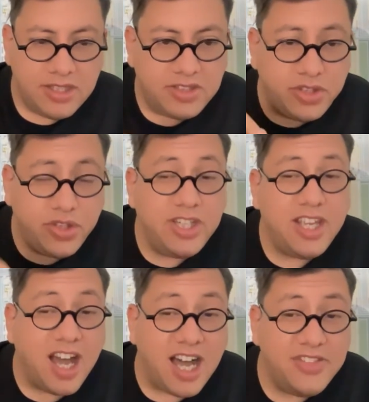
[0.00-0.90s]

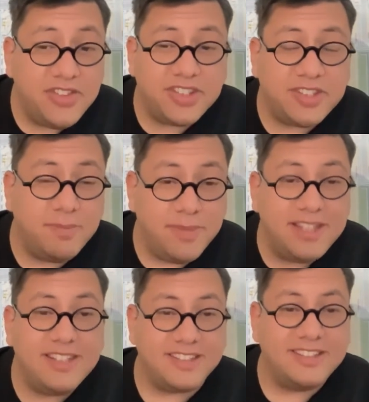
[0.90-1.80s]
300
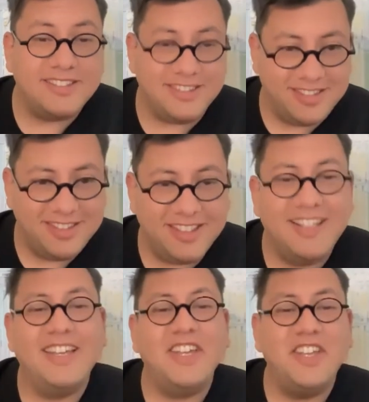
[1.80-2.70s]
million
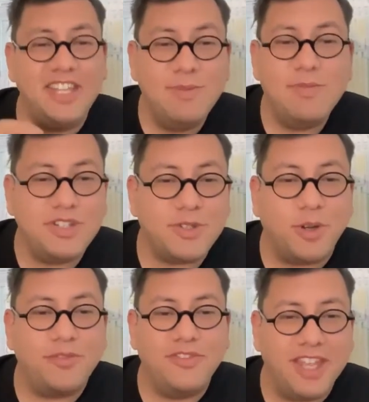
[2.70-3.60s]
images
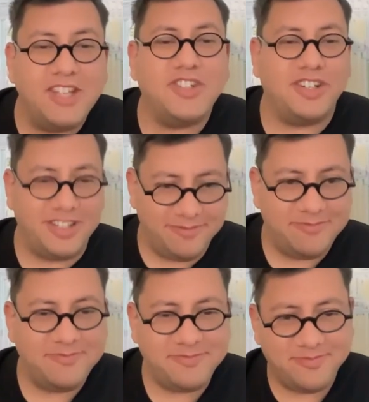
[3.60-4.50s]
of nature.
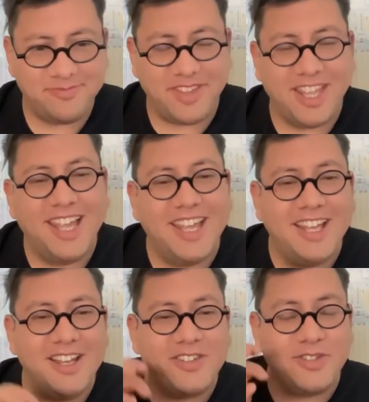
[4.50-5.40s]

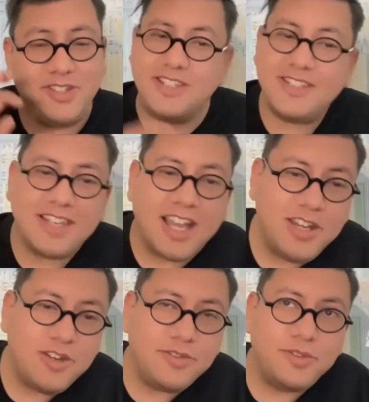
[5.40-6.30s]
So this is
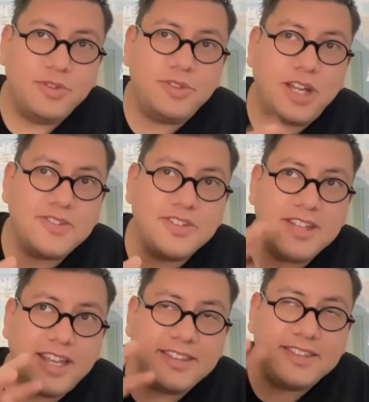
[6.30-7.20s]
kind of
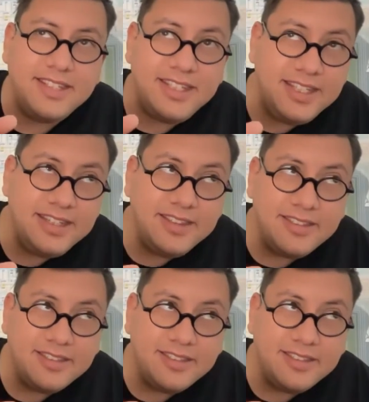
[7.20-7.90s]
2019,